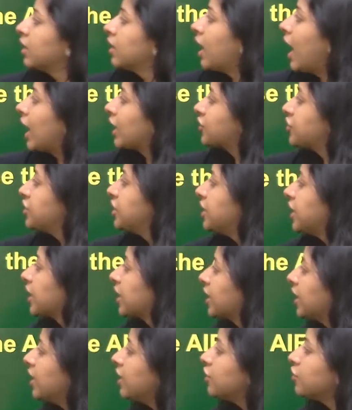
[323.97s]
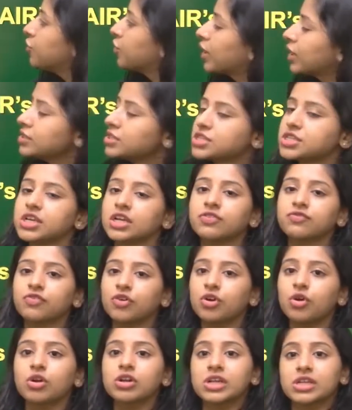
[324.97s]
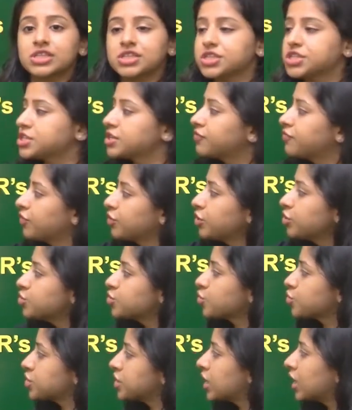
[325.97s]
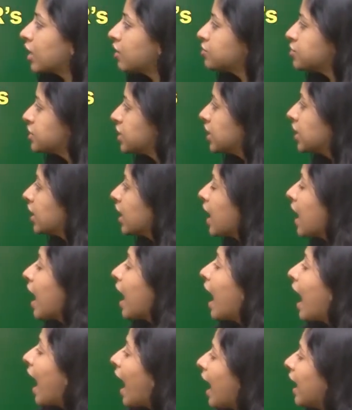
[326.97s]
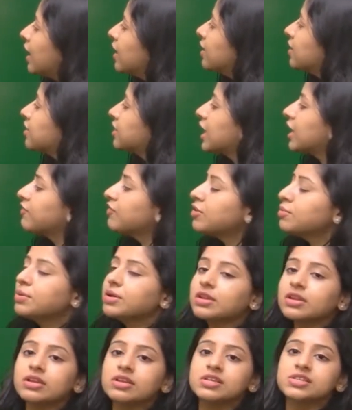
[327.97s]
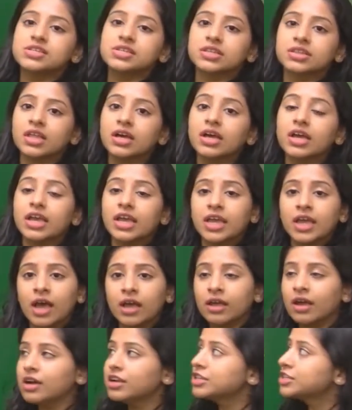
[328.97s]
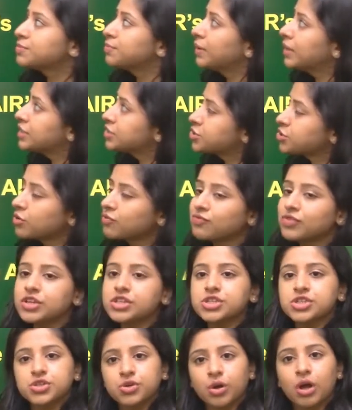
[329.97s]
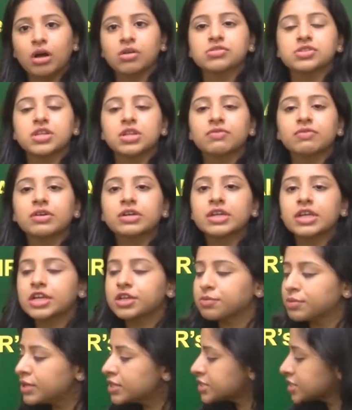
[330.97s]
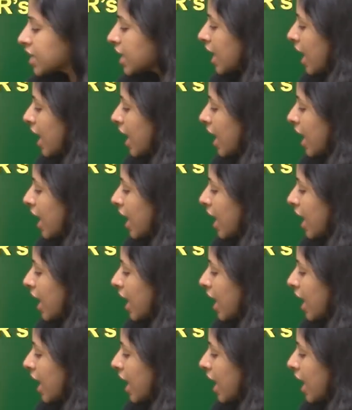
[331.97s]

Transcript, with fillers: actually declared, you can sit for or register for your JoSAA counselling, and they will be releasing the AIRs based on which your counselling will take place,